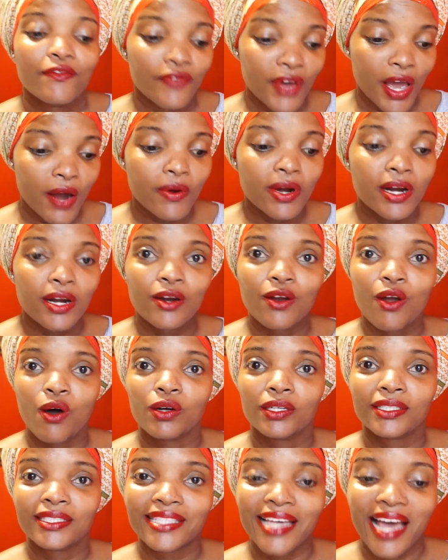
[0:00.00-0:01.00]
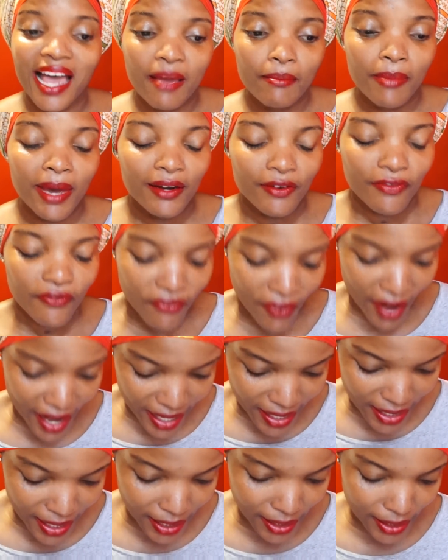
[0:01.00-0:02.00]
Very long time and
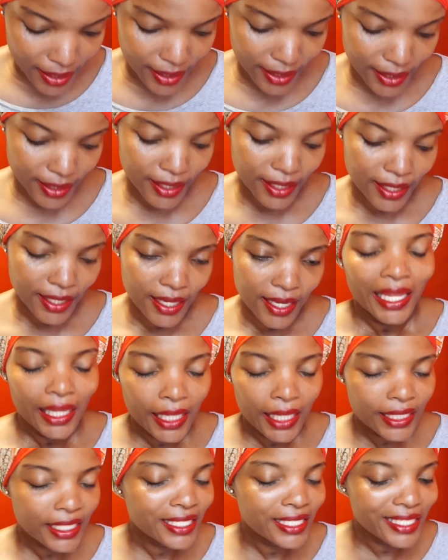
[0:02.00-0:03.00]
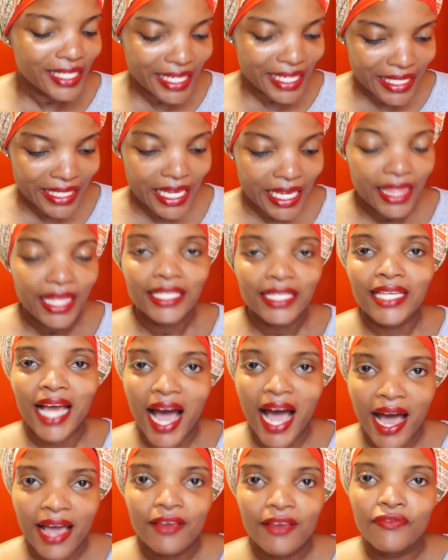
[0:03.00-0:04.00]
finally let us just say that
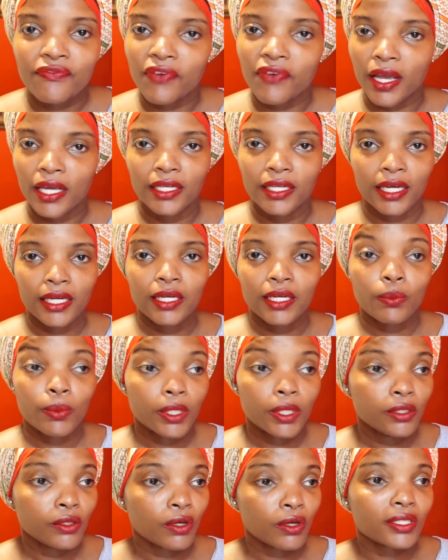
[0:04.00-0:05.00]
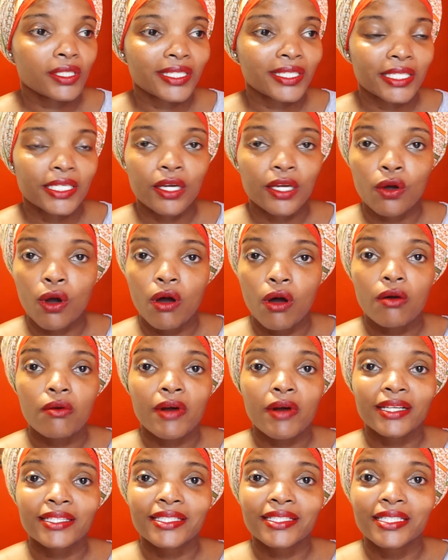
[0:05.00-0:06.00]
I finally will not see
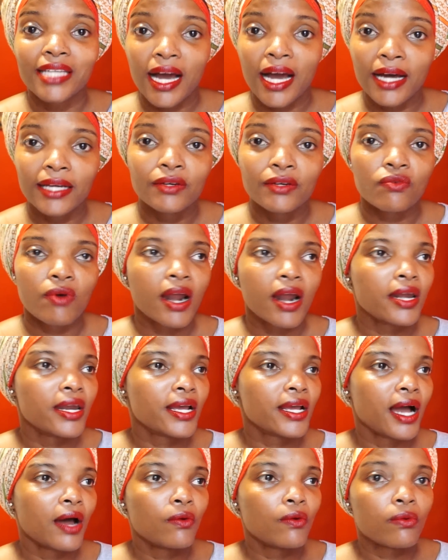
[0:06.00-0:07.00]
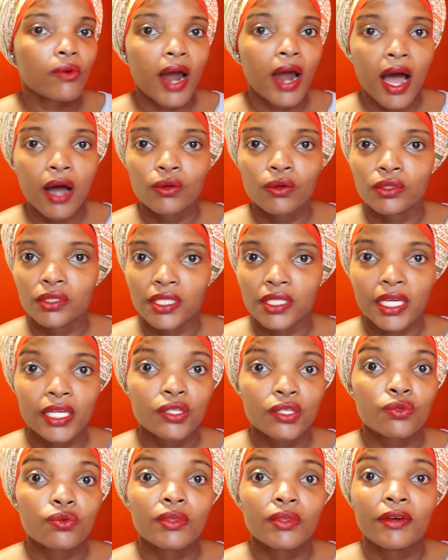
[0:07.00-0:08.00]
Comrade's dad running around
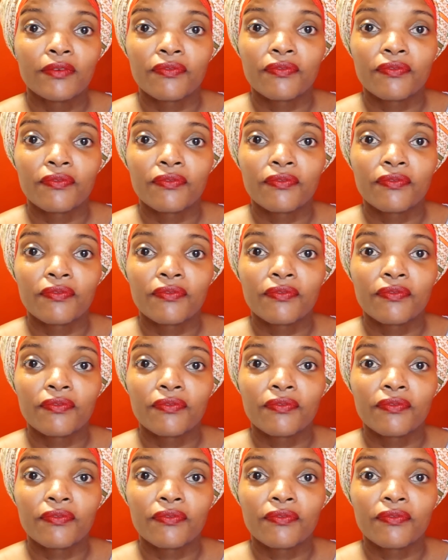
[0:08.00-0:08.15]
into the